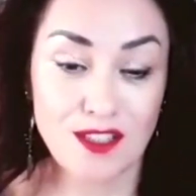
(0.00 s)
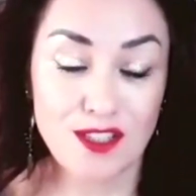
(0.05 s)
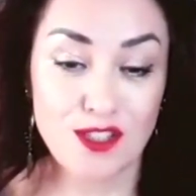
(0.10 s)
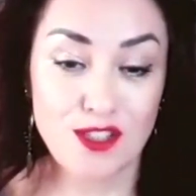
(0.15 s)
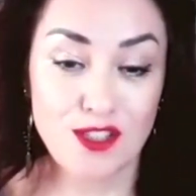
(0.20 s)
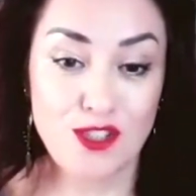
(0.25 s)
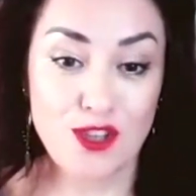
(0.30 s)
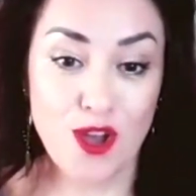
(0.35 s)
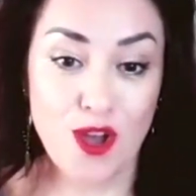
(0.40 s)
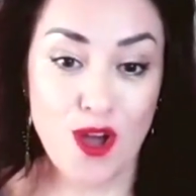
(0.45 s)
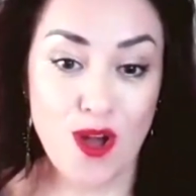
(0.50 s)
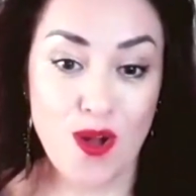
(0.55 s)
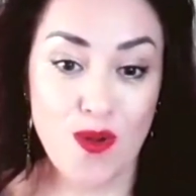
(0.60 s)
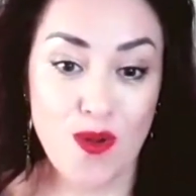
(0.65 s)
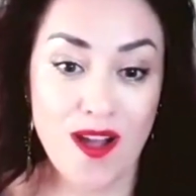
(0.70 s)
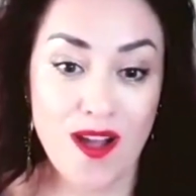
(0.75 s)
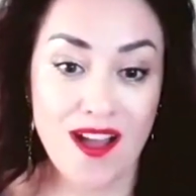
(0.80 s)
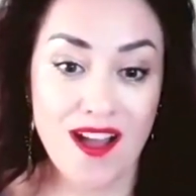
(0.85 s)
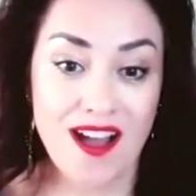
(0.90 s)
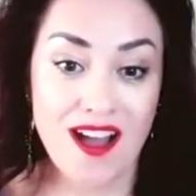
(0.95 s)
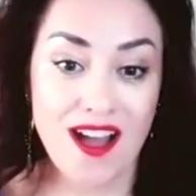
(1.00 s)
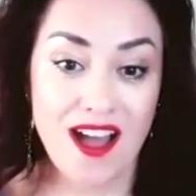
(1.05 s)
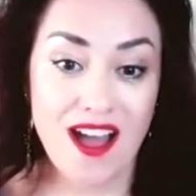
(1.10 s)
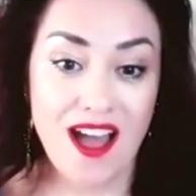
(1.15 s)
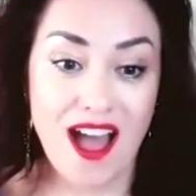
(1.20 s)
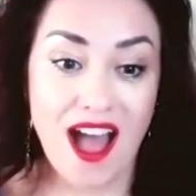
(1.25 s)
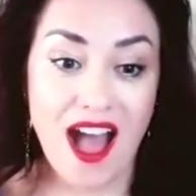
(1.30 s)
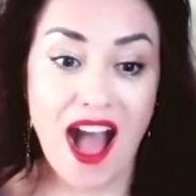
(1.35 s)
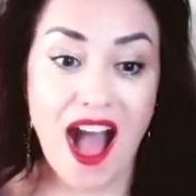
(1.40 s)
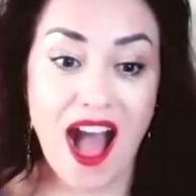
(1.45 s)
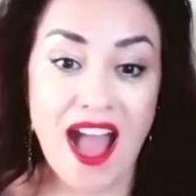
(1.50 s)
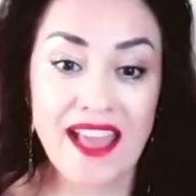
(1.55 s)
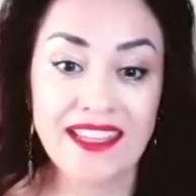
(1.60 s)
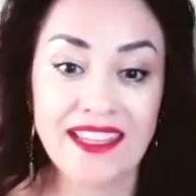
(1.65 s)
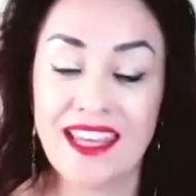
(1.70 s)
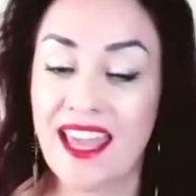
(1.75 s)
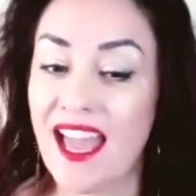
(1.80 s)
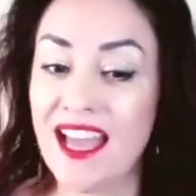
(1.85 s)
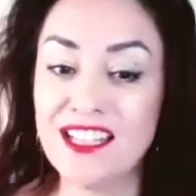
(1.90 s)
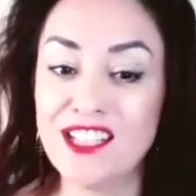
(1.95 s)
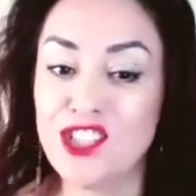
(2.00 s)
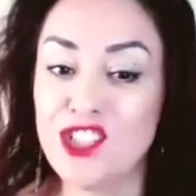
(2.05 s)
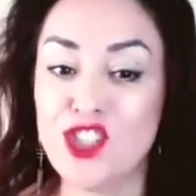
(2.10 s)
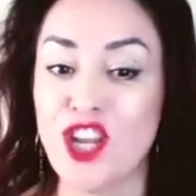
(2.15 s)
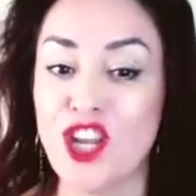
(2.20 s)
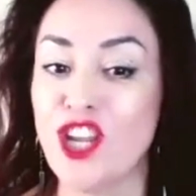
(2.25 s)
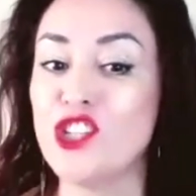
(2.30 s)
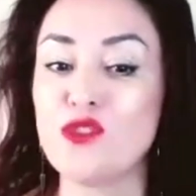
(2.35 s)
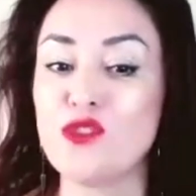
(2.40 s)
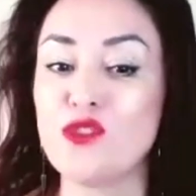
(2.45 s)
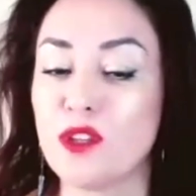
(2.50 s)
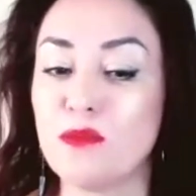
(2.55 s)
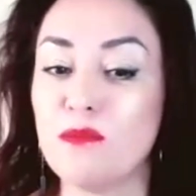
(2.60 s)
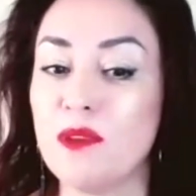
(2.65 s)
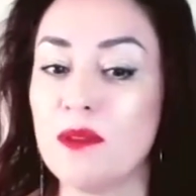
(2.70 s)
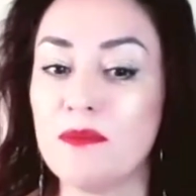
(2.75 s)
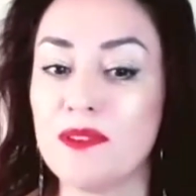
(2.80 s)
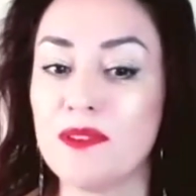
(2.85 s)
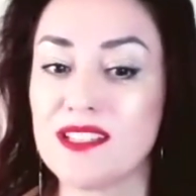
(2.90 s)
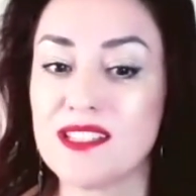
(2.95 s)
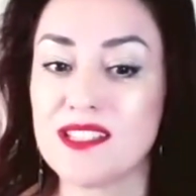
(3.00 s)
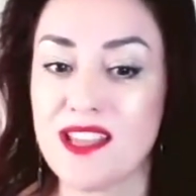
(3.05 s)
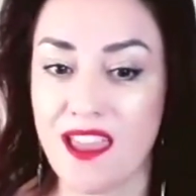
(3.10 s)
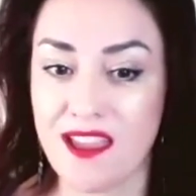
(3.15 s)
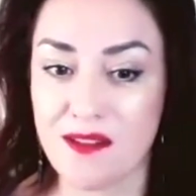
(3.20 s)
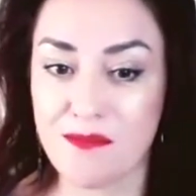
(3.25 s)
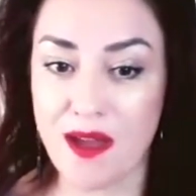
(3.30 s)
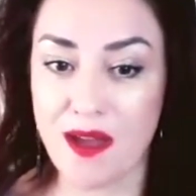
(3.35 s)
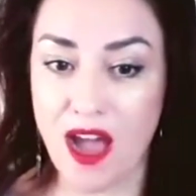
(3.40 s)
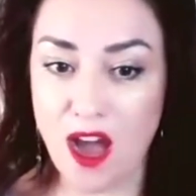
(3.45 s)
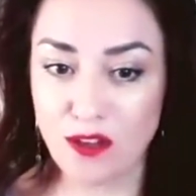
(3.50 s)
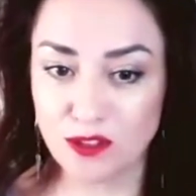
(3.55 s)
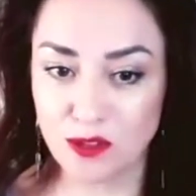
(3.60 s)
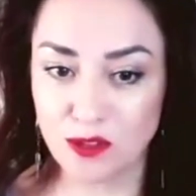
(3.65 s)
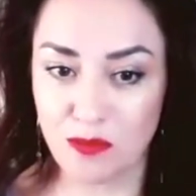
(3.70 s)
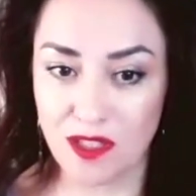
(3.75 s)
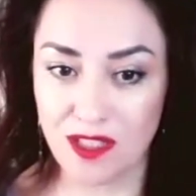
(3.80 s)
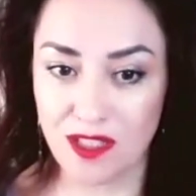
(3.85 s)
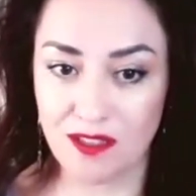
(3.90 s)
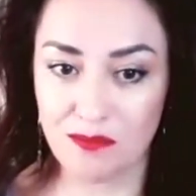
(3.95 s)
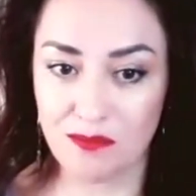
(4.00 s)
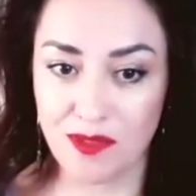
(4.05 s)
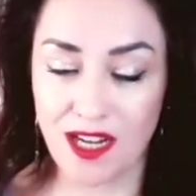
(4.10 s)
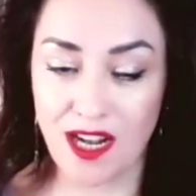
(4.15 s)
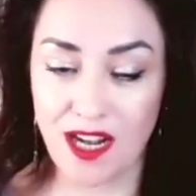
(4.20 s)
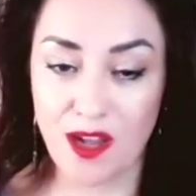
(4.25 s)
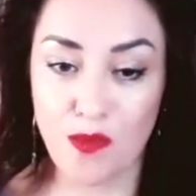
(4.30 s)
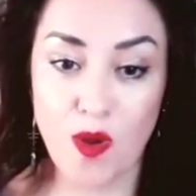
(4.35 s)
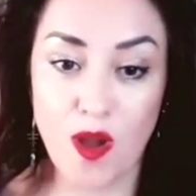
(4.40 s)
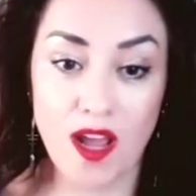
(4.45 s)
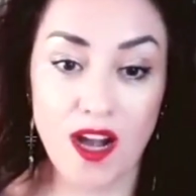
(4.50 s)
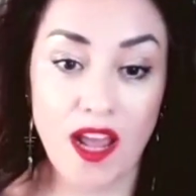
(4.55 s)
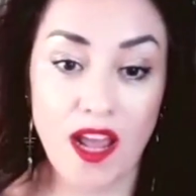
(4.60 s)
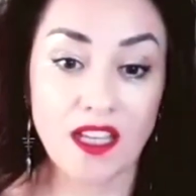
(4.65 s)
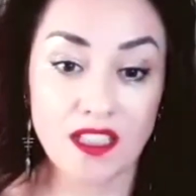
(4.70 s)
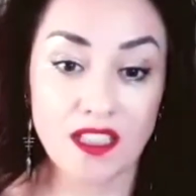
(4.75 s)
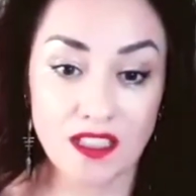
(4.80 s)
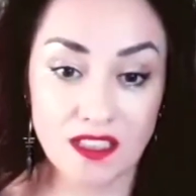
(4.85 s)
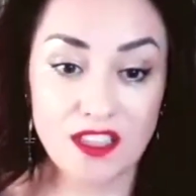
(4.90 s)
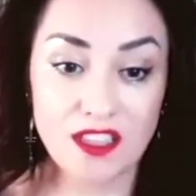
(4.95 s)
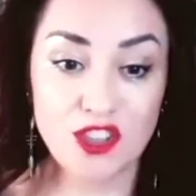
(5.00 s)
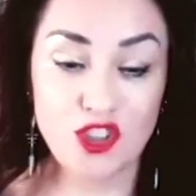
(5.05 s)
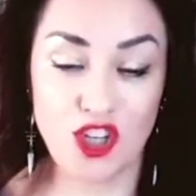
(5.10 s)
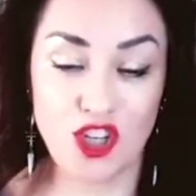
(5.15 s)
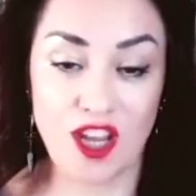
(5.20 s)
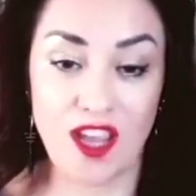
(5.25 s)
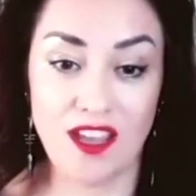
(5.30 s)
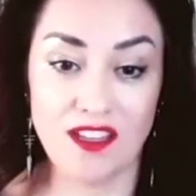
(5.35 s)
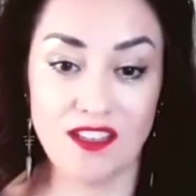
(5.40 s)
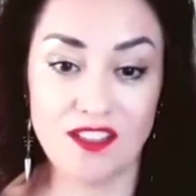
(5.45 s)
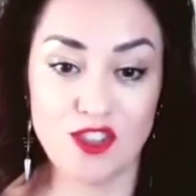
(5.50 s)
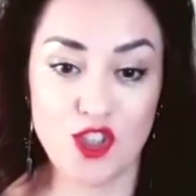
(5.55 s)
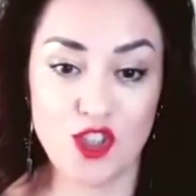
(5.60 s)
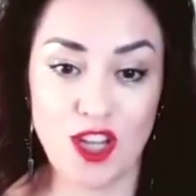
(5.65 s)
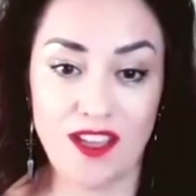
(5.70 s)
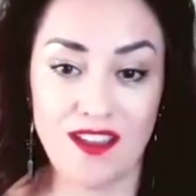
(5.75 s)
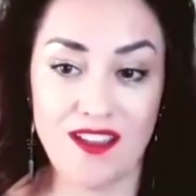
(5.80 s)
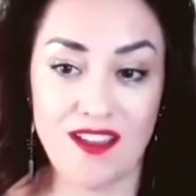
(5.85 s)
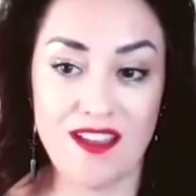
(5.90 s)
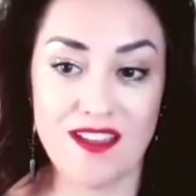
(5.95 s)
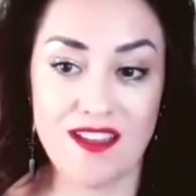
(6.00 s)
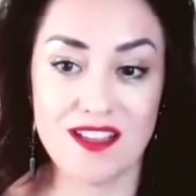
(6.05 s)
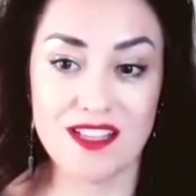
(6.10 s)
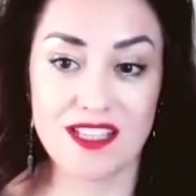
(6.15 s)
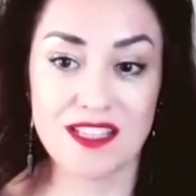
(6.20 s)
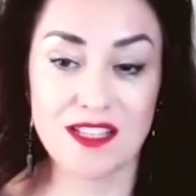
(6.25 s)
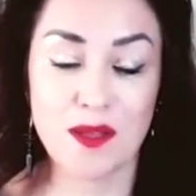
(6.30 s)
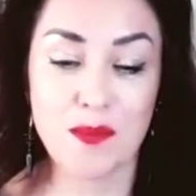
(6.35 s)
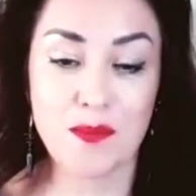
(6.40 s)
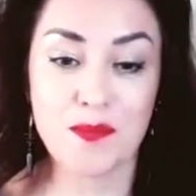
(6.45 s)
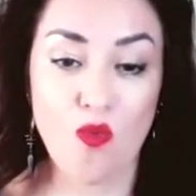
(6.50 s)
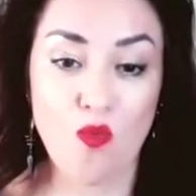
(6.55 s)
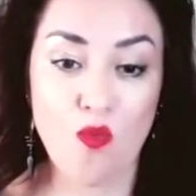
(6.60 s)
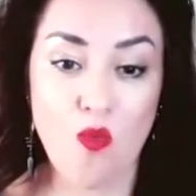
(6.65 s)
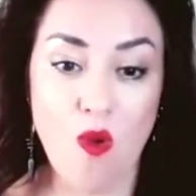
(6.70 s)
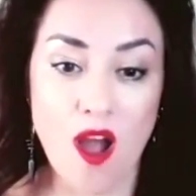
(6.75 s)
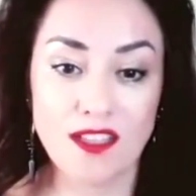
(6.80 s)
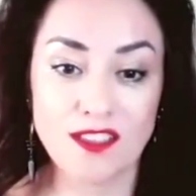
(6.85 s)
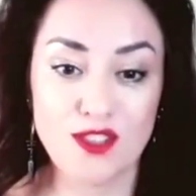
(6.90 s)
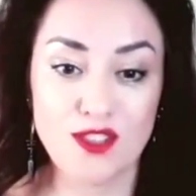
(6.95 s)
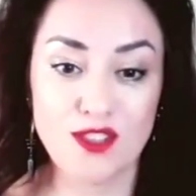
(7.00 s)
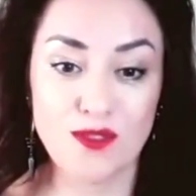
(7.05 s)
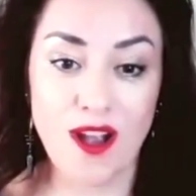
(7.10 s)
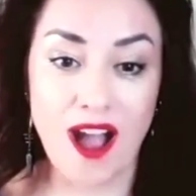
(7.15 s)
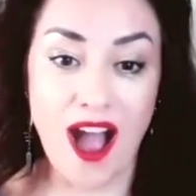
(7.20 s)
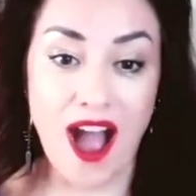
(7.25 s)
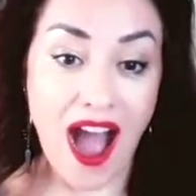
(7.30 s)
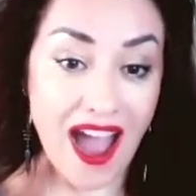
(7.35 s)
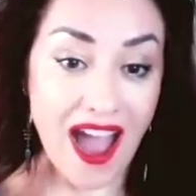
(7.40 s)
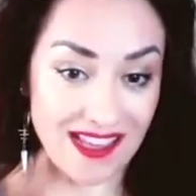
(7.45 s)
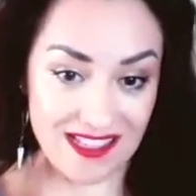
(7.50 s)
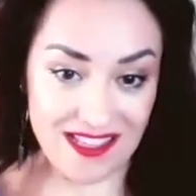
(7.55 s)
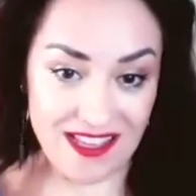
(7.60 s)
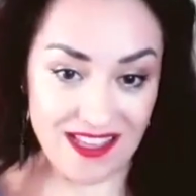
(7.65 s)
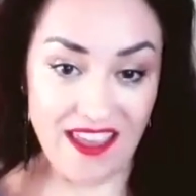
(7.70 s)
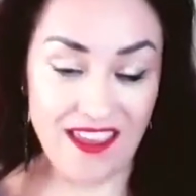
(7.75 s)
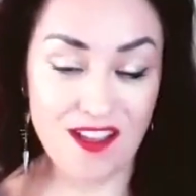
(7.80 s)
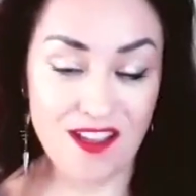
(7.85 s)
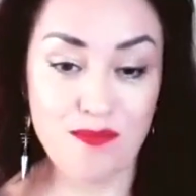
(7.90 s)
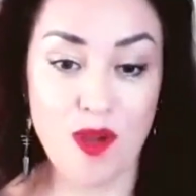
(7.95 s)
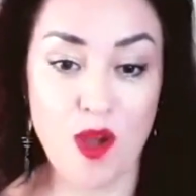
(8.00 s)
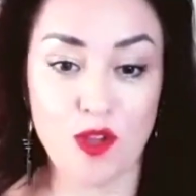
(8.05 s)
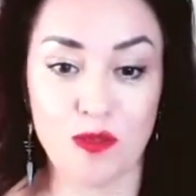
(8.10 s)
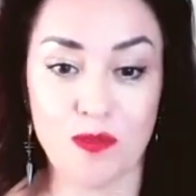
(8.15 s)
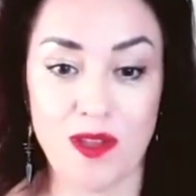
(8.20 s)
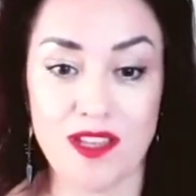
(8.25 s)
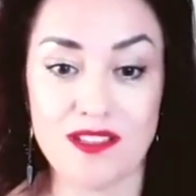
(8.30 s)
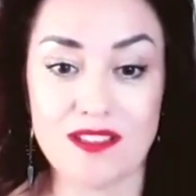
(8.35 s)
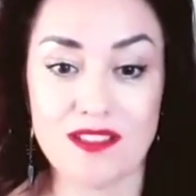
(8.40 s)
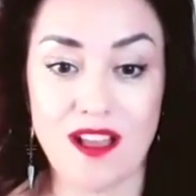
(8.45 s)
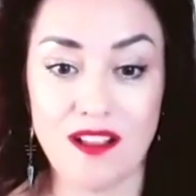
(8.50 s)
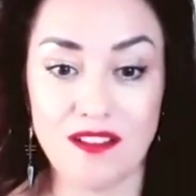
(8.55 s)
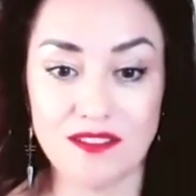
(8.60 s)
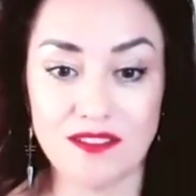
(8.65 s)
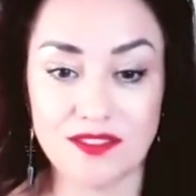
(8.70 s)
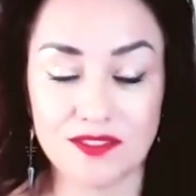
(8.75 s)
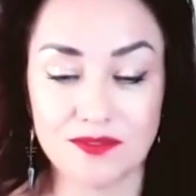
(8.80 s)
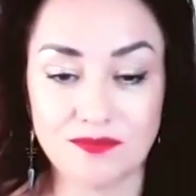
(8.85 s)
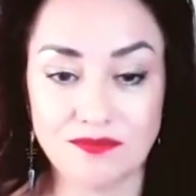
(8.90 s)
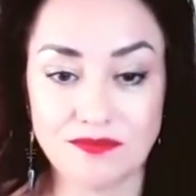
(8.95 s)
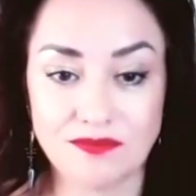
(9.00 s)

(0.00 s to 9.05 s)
So I can't change what people say about me, but what I could change is, what do I say about myself?